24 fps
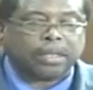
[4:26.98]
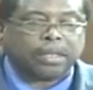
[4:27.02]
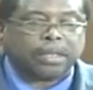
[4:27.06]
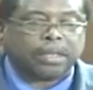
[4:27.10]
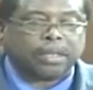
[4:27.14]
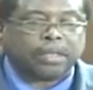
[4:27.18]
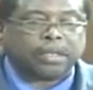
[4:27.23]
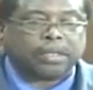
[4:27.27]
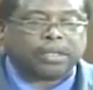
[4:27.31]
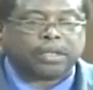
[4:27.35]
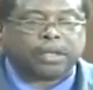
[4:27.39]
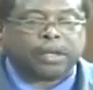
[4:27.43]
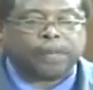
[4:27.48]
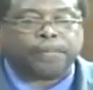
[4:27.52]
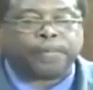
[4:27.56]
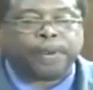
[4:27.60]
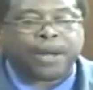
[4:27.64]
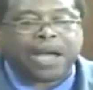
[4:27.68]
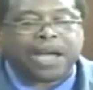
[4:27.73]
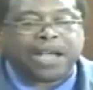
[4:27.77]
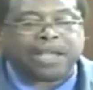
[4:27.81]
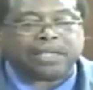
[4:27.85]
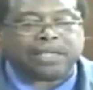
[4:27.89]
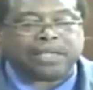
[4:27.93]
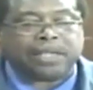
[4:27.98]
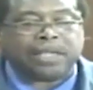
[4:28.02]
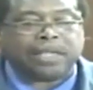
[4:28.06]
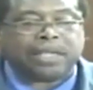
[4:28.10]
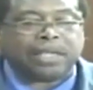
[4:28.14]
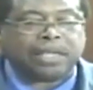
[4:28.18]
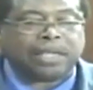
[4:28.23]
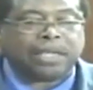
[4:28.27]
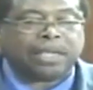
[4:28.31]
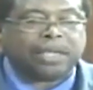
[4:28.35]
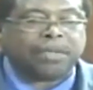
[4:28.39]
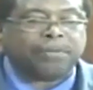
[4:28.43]
surpassing
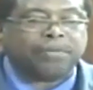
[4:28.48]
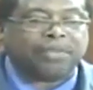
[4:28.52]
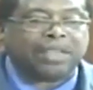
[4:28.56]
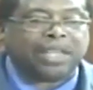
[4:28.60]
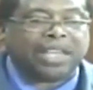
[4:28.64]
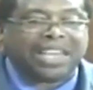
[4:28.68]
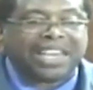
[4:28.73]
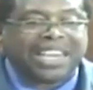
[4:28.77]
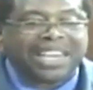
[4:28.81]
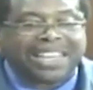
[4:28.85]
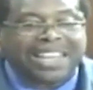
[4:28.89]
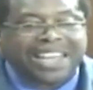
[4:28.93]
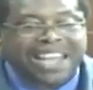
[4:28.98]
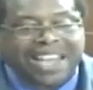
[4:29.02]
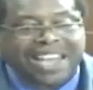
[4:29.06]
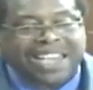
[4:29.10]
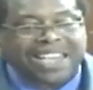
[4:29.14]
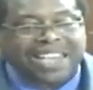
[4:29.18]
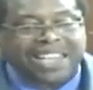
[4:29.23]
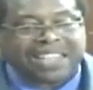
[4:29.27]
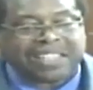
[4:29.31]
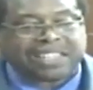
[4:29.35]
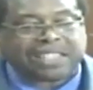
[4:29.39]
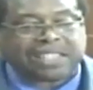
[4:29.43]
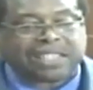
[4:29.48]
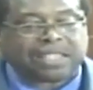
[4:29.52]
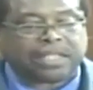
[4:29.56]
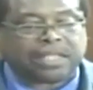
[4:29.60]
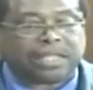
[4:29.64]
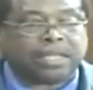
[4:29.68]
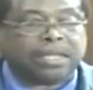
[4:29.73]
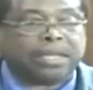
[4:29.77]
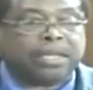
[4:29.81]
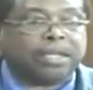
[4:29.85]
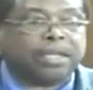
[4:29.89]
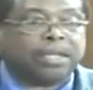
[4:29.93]
even the
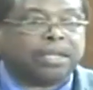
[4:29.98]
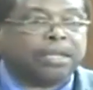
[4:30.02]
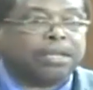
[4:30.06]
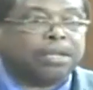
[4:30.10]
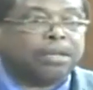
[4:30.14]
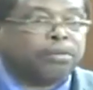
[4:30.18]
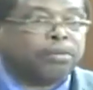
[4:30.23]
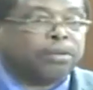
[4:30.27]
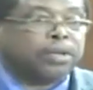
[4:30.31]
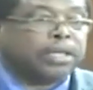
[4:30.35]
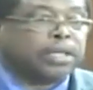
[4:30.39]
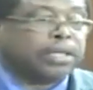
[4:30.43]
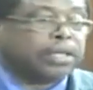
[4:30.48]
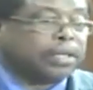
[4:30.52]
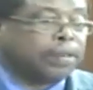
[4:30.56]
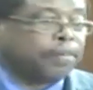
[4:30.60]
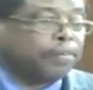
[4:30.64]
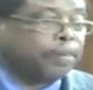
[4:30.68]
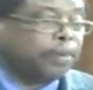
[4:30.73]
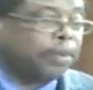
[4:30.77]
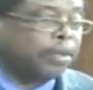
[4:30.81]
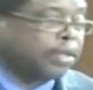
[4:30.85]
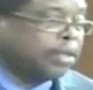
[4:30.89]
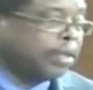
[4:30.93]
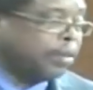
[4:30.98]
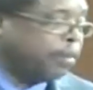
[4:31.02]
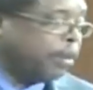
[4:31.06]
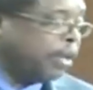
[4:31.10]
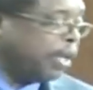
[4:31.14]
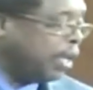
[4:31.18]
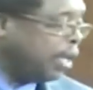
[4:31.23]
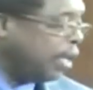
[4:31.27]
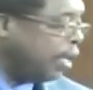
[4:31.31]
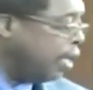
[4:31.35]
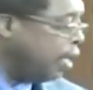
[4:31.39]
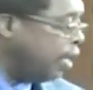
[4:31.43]
NIS, which is supposed to
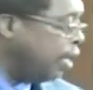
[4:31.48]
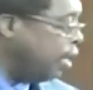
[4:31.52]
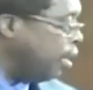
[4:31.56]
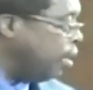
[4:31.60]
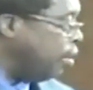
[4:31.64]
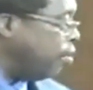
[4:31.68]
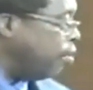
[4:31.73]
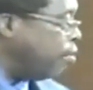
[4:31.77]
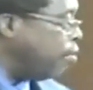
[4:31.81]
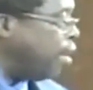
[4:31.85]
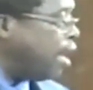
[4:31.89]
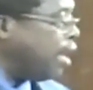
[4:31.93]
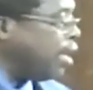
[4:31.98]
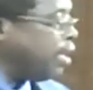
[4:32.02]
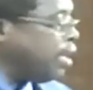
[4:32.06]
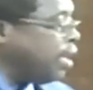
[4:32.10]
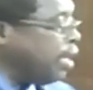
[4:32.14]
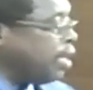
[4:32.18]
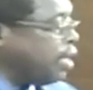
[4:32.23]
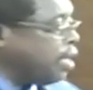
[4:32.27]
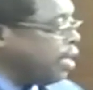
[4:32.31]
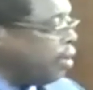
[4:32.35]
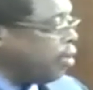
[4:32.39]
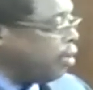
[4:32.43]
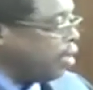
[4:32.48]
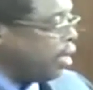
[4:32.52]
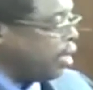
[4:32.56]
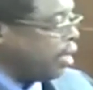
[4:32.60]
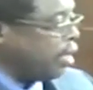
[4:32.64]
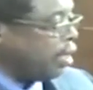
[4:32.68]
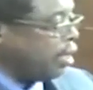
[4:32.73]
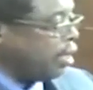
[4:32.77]
be mandatory.